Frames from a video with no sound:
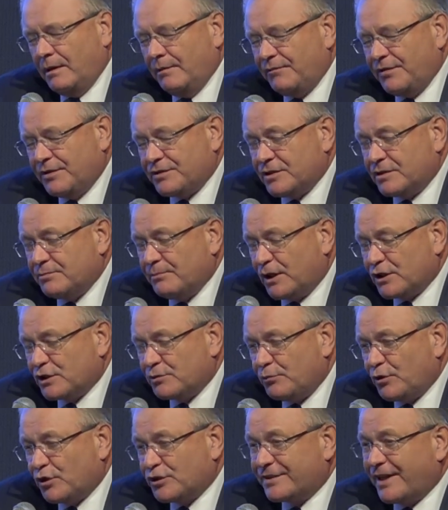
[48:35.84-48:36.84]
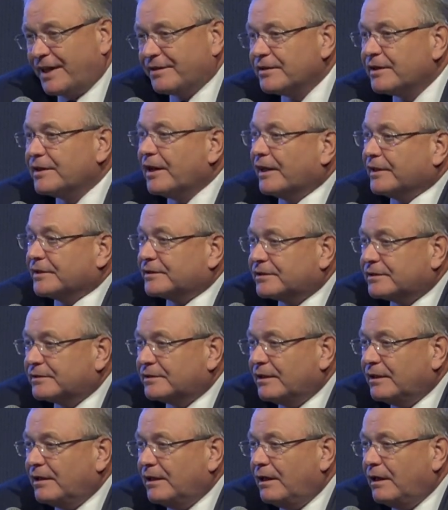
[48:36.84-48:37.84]
This is much more standardized.
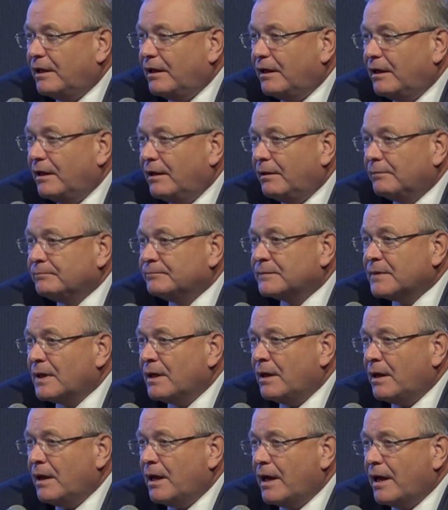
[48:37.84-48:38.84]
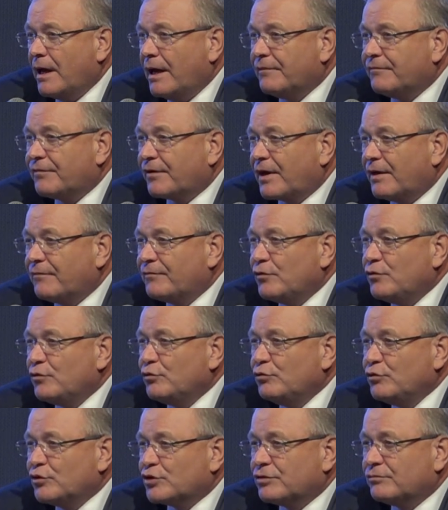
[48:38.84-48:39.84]
And the
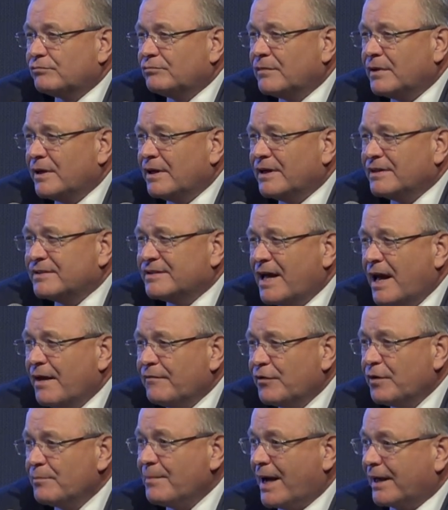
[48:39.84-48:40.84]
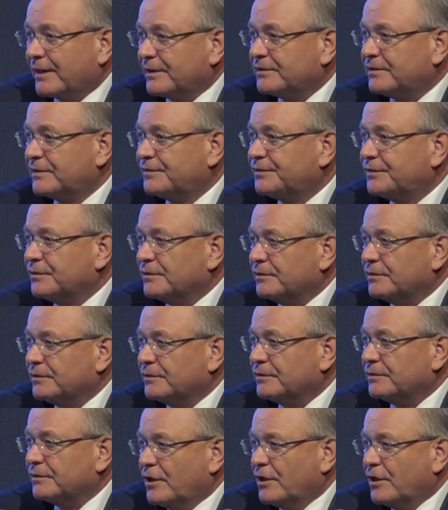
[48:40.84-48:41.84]
revolution is in every market different.
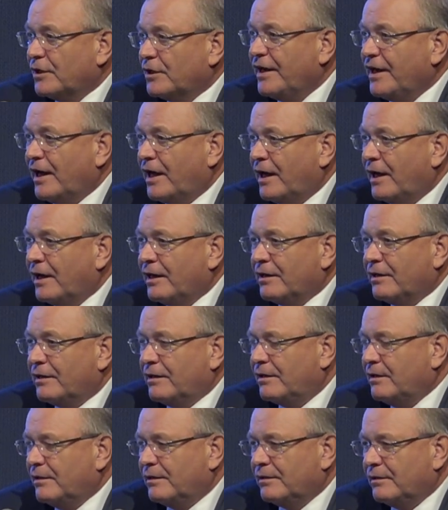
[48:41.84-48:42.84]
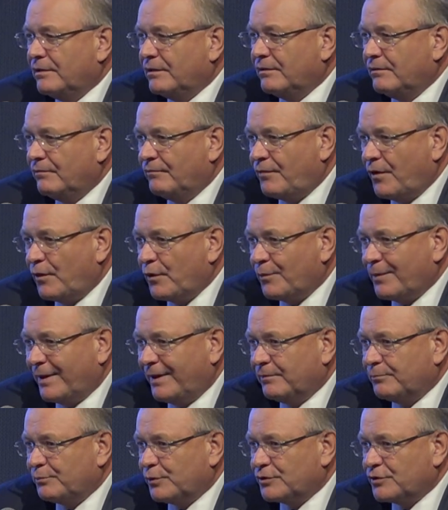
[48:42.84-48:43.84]
China, very
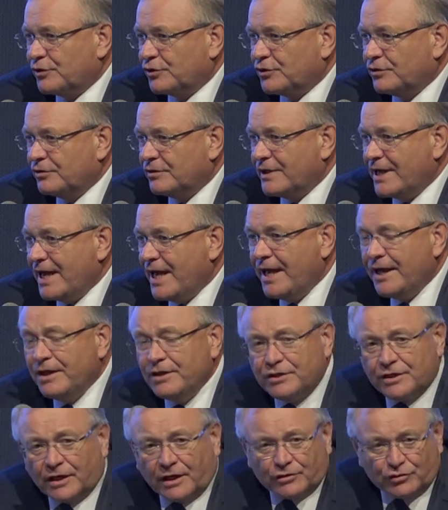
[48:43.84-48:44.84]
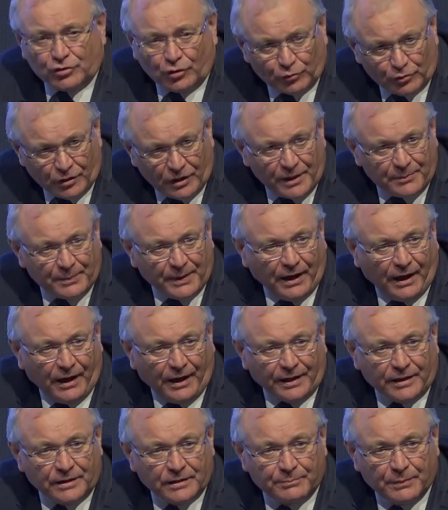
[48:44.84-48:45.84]
well positioned. India, totally
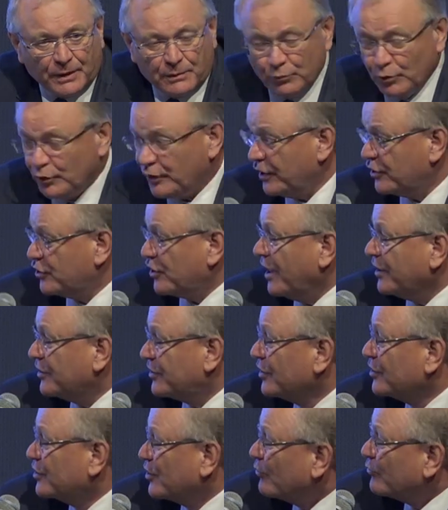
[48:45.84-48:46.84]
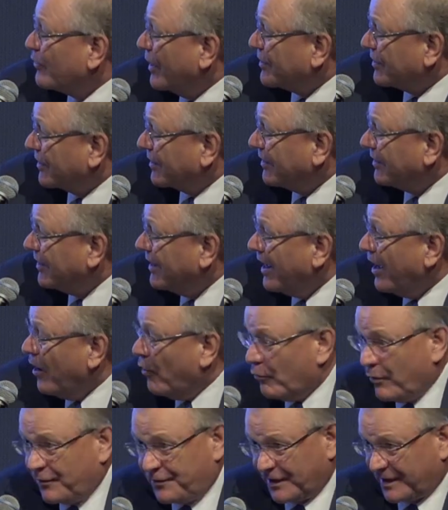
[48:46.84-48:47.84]
behind, but Moody changed it so radical
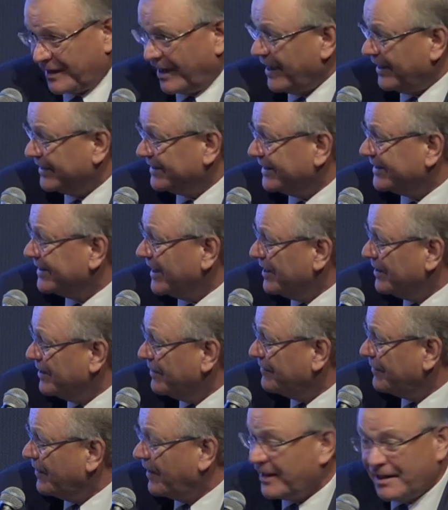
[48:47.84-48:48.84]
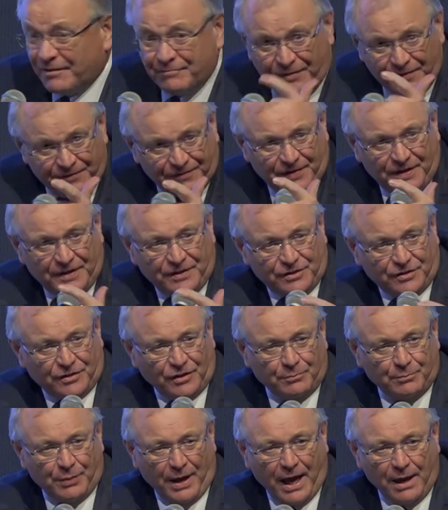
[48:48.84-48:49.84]
with a client identifier, with
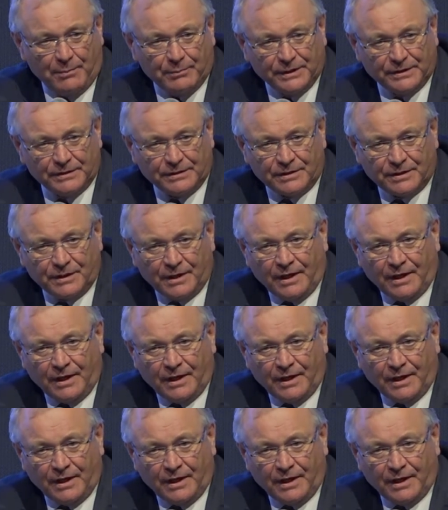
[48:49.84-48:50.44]
instant payment,